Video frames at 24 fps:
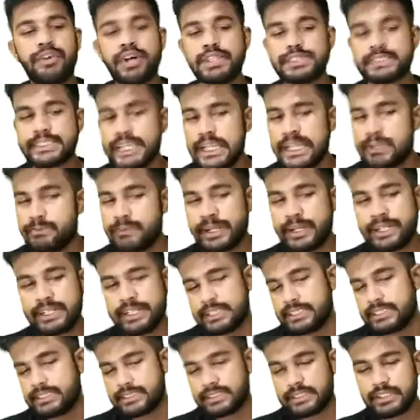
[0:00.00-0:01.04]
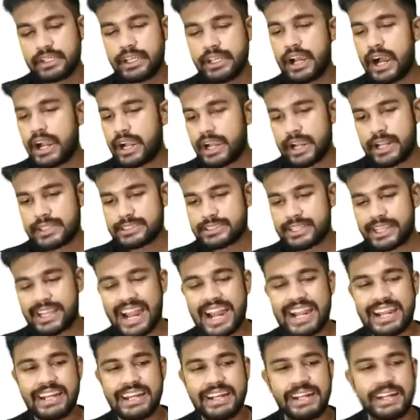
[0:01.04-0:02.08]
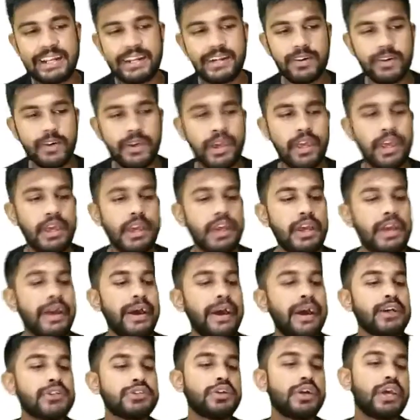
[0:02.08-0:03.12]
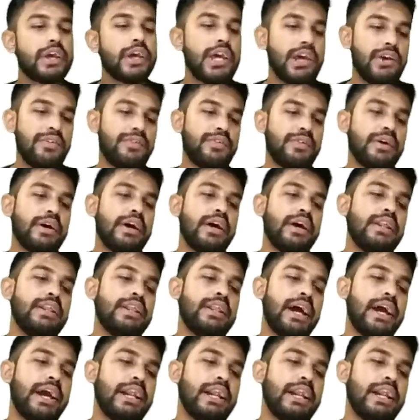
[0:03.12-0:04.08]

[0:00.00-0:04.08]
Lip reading: first element is regarded as the candidate. Okay. So if the